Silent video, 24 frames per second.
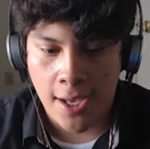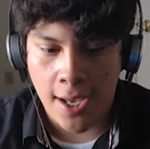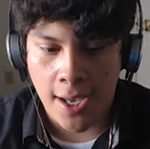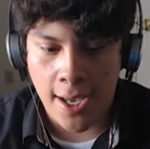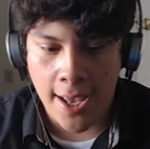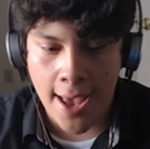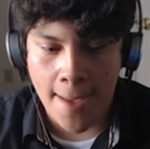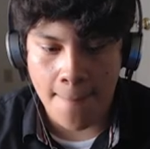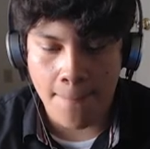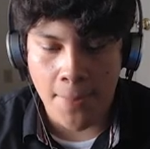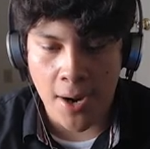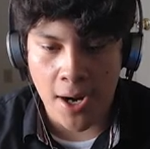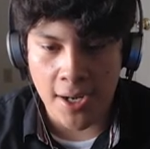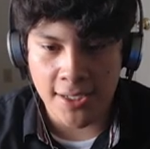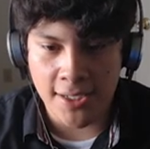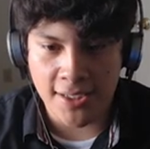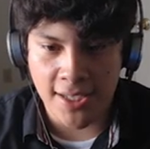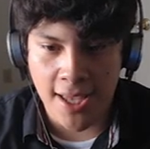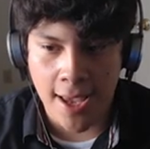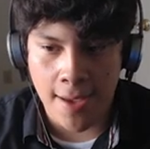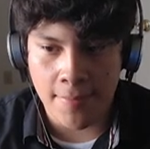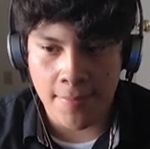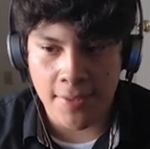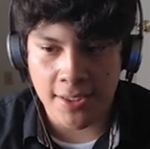and Body
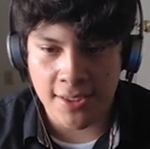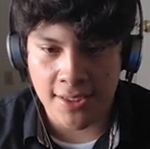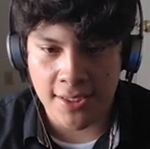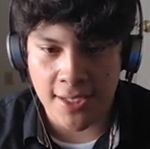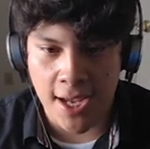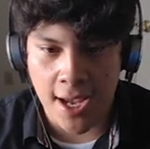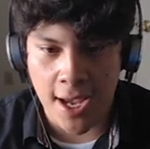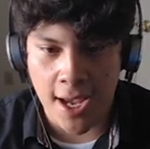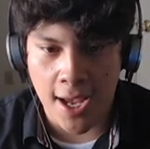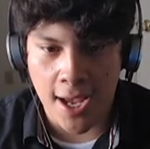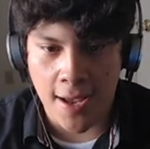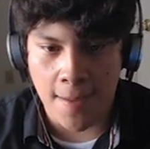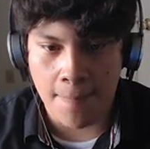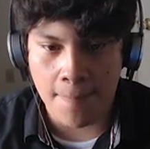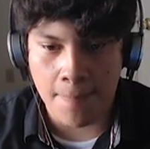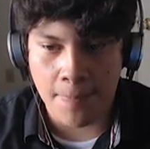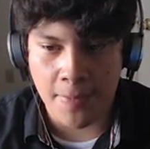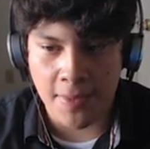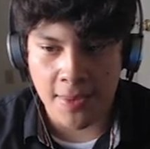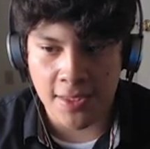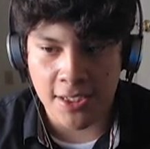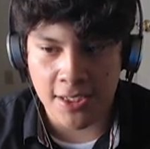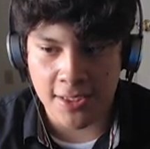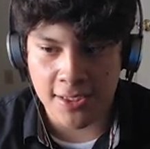Slam is uh
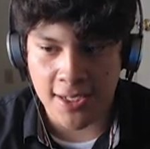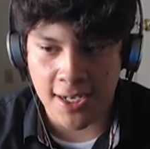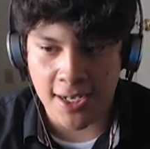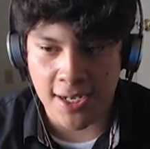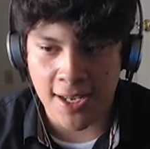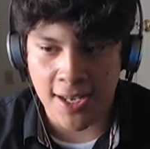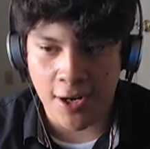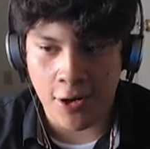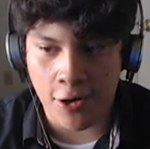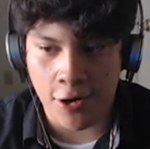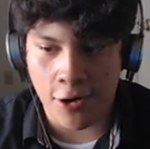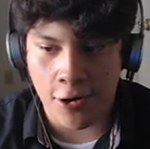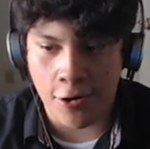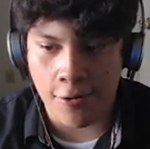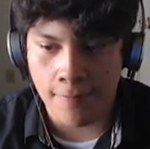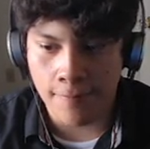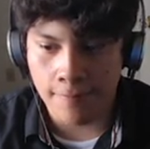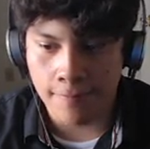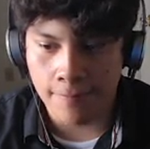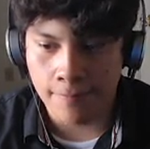just gonna hurt her.